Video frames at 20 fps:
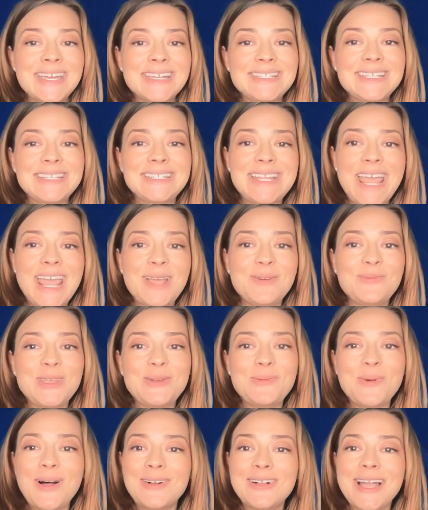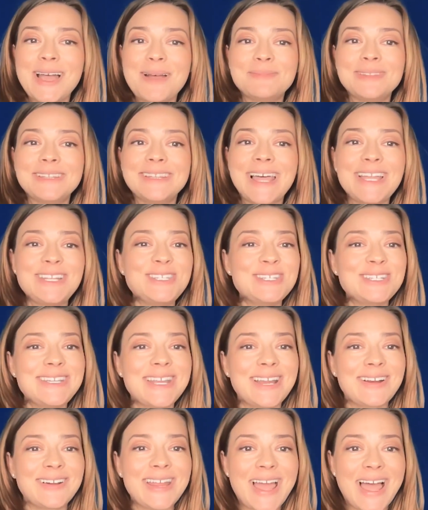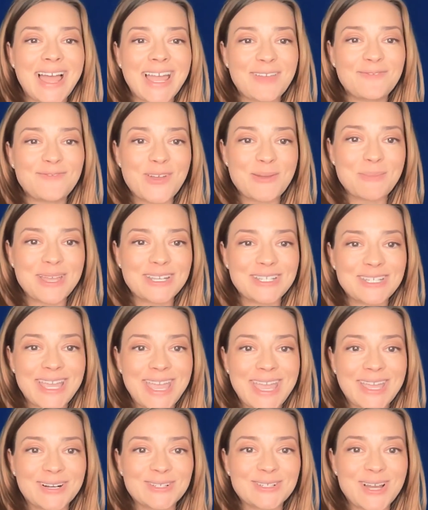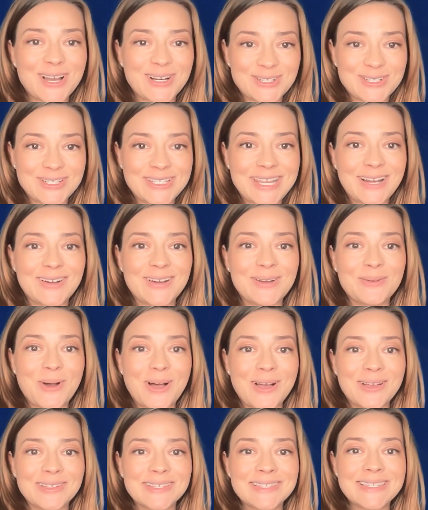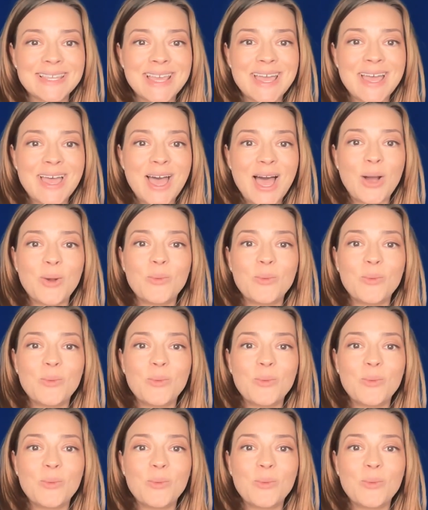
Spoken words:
Today, we welcome legendary IFM educator Dr. Terry Wahls, a